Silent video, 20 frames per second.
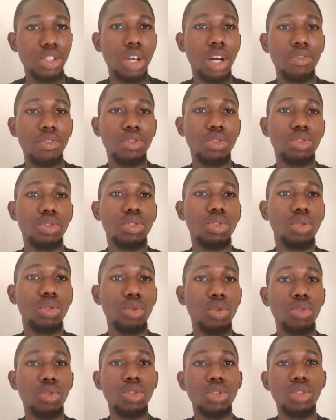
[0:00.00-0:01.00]
You have to
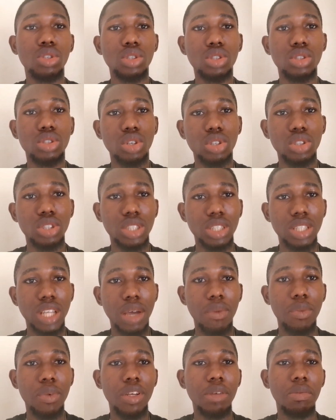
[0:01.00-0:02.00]
know such
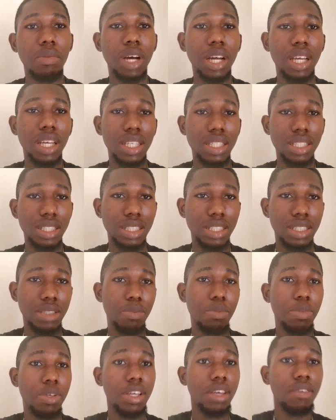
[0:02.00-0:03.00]
time when the market is
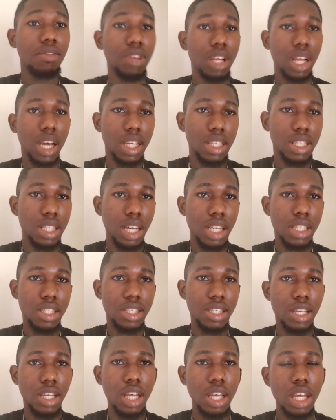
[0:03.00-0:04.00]
behaving like
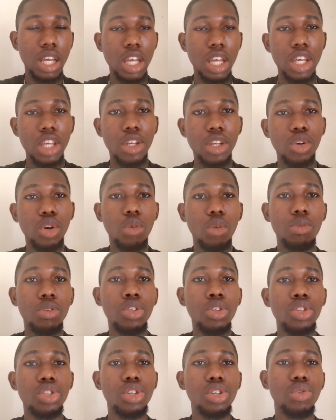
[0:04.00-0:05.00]
that. In
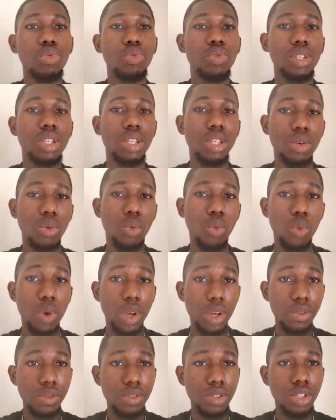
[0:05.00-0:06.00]
combination with the
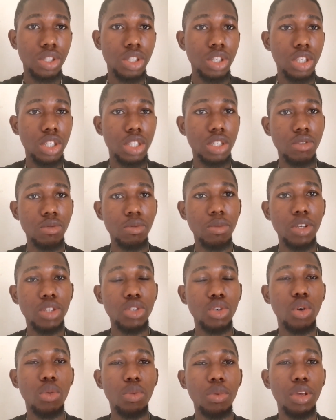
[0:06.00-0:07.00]
waves, it
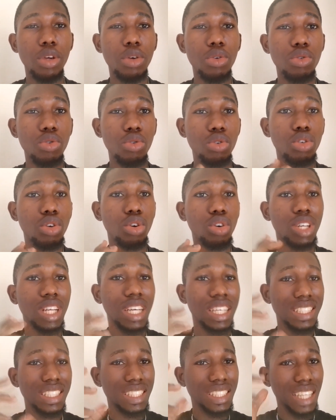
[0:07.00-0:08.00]
makes up a good
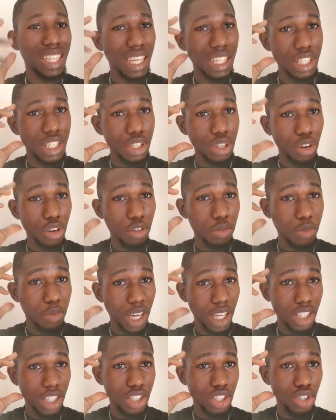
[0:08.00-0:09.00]
understanding of
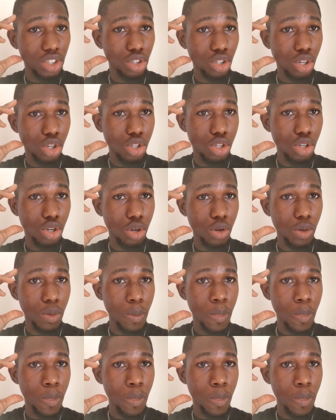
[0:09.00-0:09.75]
market structure.